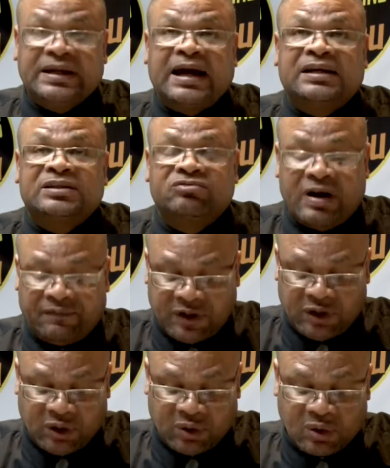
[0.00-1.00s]
tax
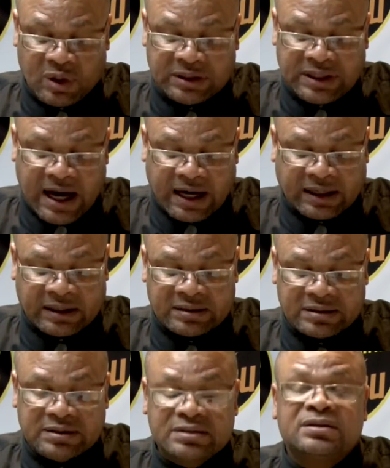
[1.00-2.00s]
revenue
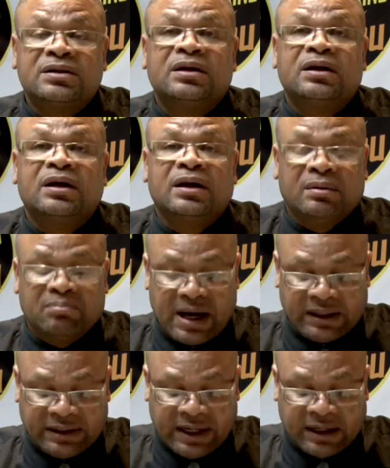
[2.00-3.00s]
targets
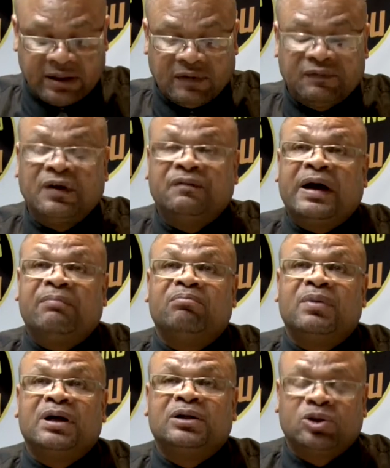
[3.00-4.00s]
by the end of
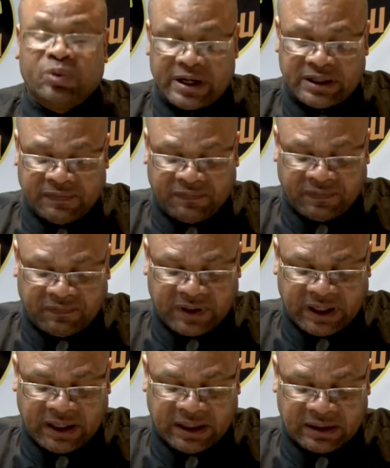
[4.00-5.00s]
November
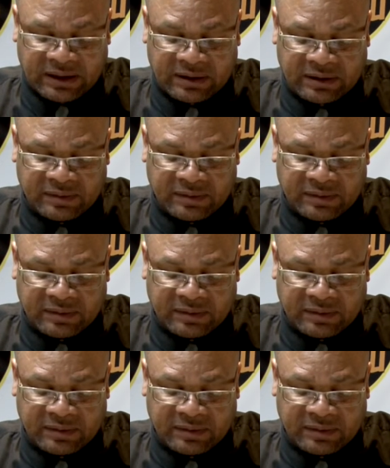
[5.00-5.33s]
2015